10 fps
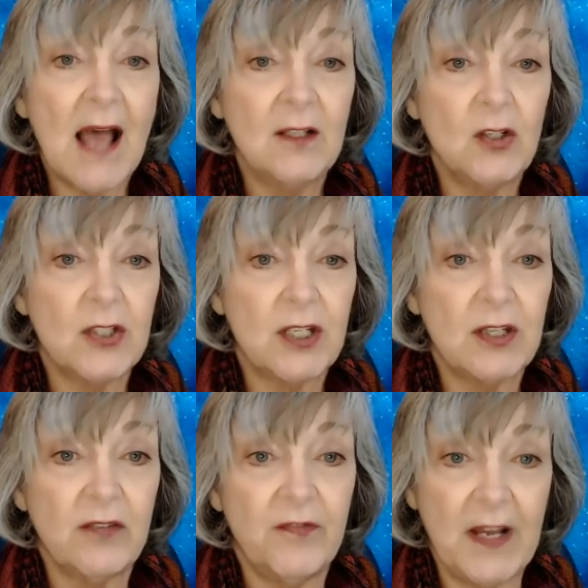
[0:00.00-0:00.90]
looked at the
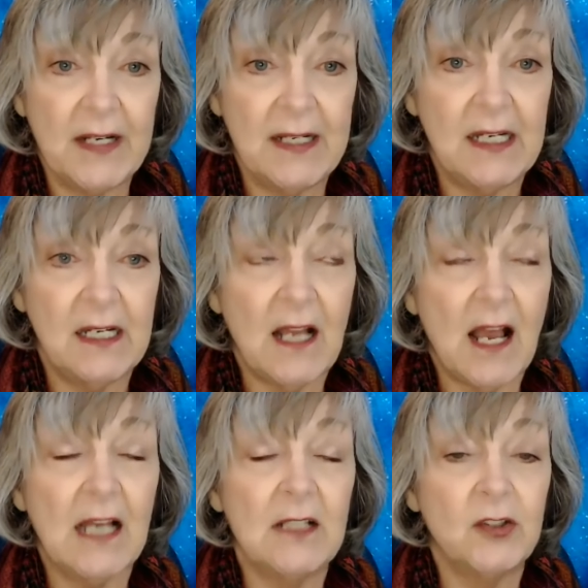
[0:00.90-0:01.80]
funding,
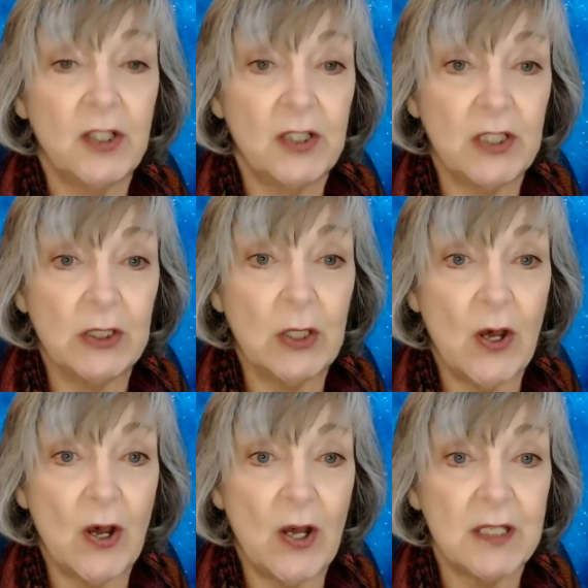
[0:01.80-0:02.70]
I looked at the
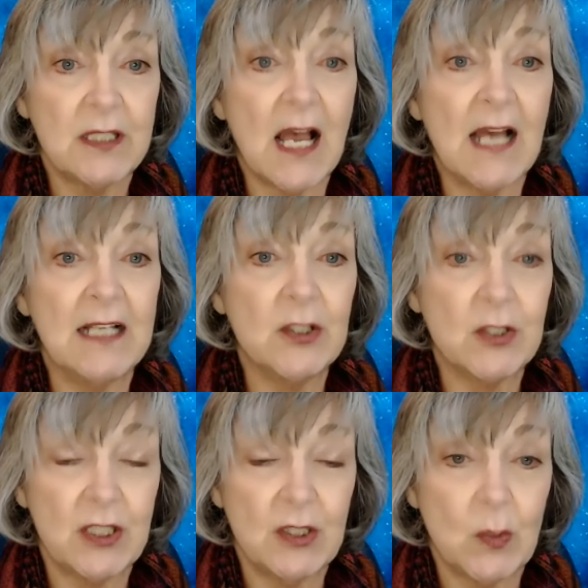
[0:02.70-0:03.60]
laws, I looked
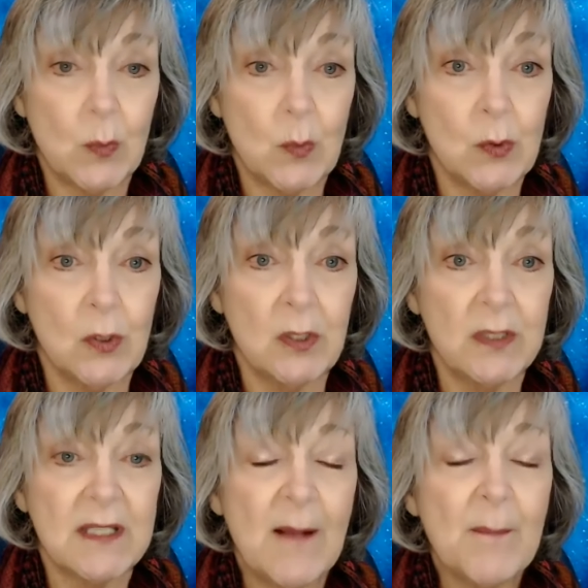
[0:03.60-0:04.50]
at the
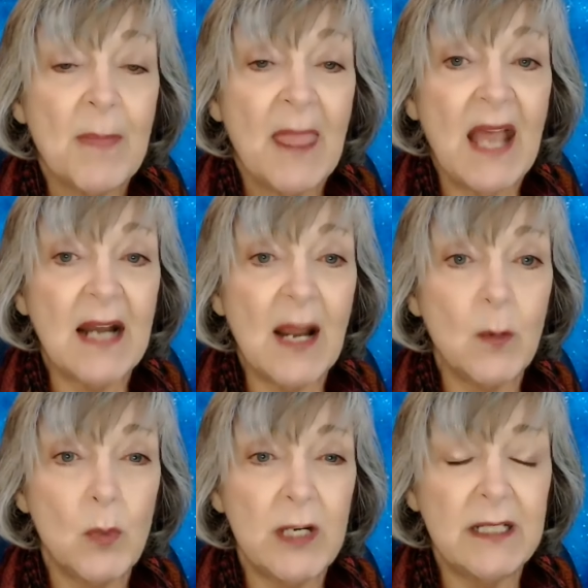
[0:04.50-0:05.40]
rules, and I
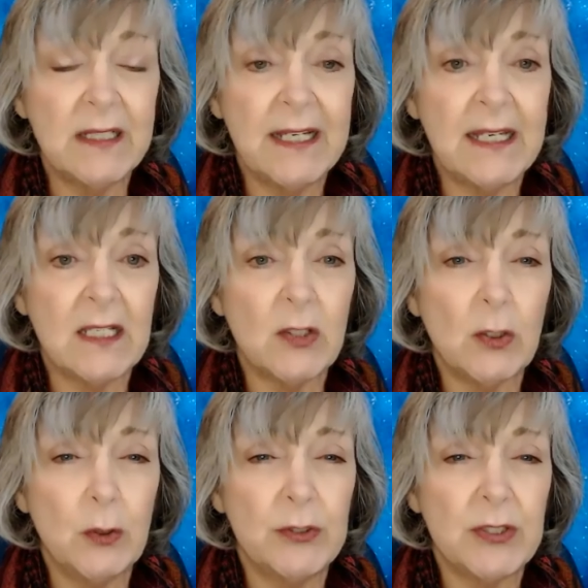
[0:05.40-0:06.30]
really
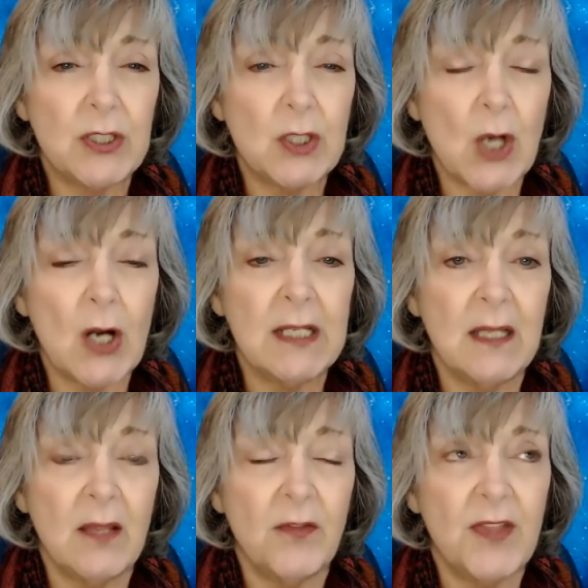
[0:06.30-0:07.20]
started
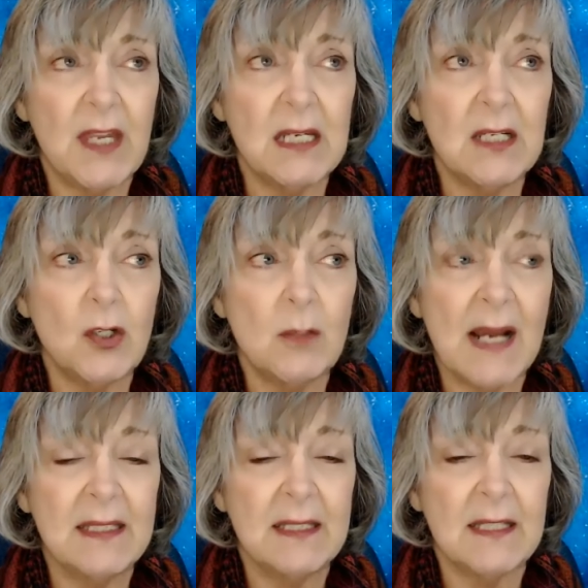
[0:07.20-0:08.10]
thinking to
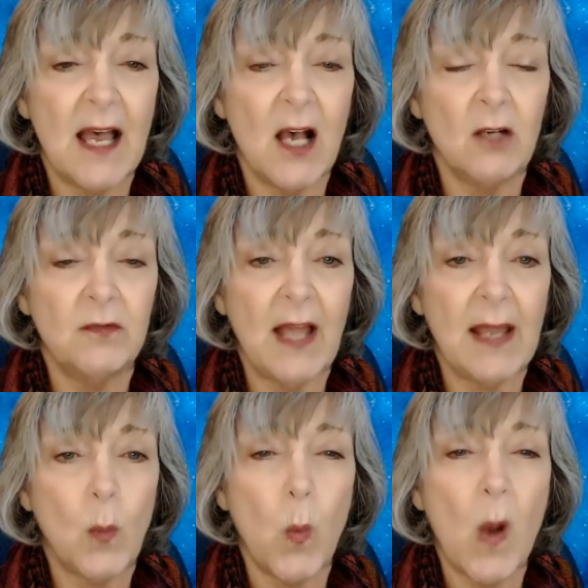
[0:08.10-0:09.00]
myself, like,
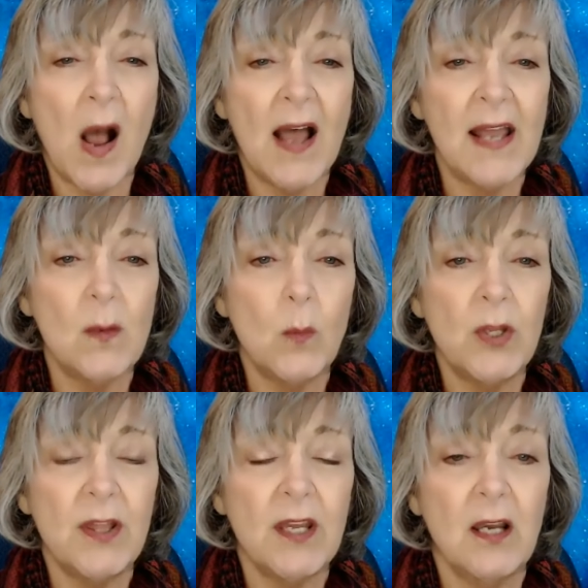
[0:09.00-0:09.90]
why would
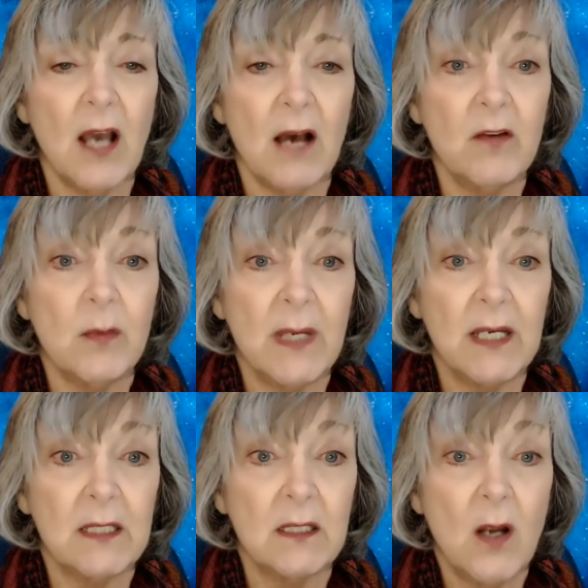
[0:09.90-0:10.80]
the
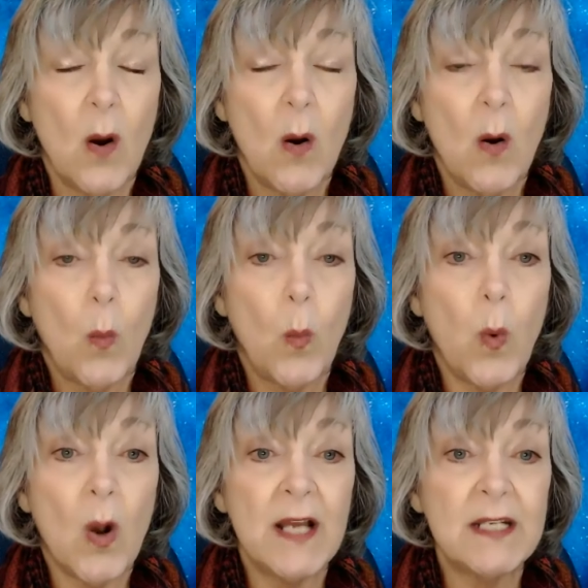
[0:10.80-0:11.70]
government
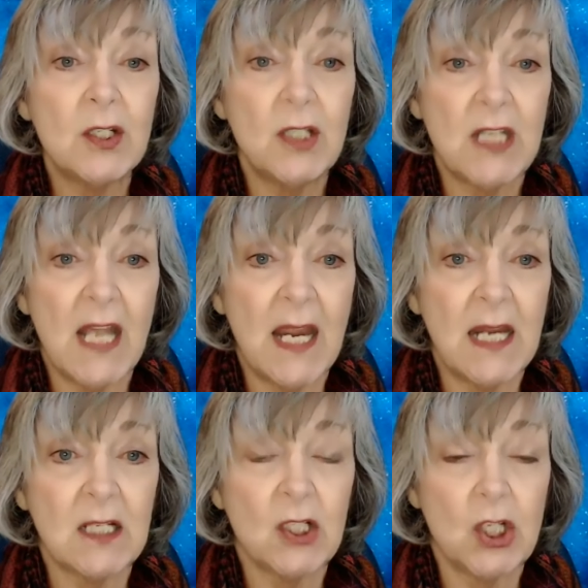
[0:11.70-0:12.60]
want to
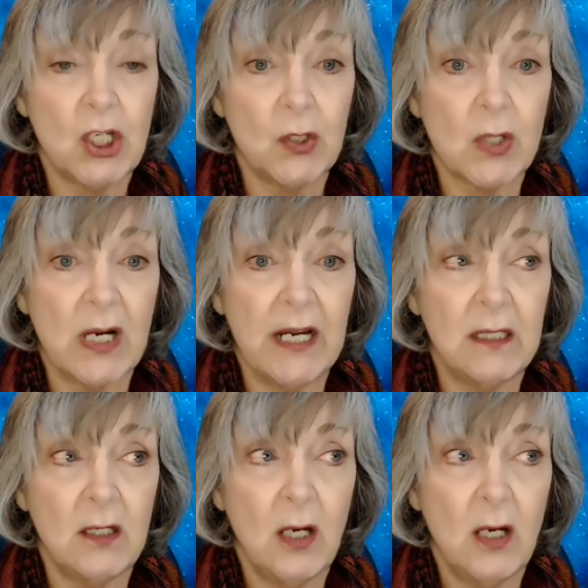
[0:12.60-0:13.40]
take children